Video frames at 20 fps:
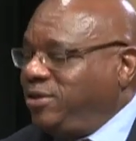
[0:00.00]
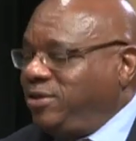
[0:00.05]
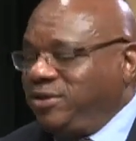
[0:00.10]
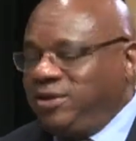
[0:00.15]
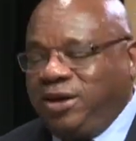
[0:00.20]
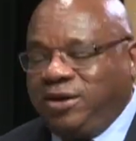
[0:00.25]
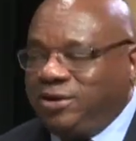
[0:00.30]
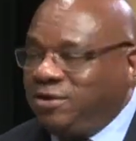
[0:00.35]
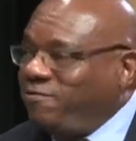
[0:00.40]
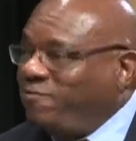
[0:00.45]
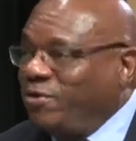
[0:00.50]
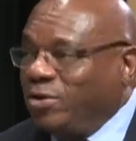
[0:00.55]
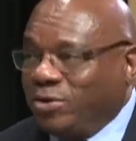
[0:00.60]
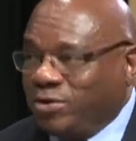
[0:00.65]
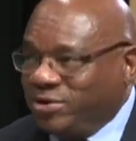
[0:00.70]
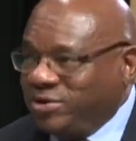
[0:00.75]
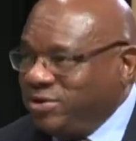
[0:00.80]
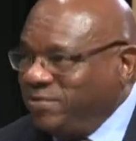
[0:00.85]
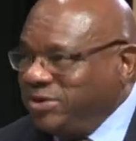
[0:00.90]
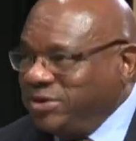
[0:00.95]
Kid could fall.
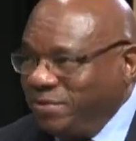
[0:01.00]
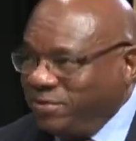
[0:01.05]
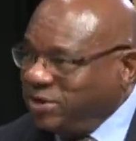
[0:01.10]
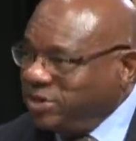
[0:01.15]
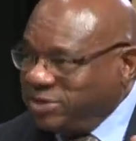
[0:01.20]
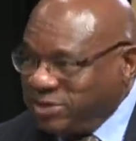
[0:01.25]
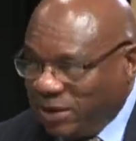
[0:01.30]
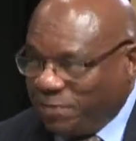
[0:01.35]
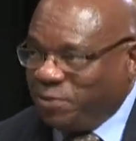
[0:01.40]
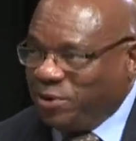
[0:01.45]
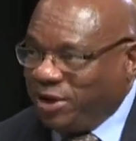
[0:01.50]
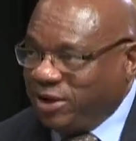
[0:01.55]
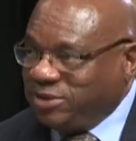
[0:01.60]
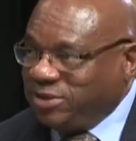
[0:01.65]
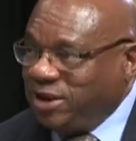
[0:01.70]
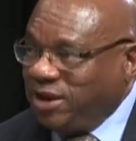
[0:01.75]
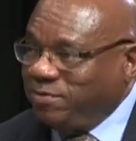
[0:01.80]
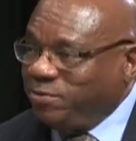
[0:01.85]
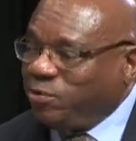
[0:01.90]
It could be something simple like that,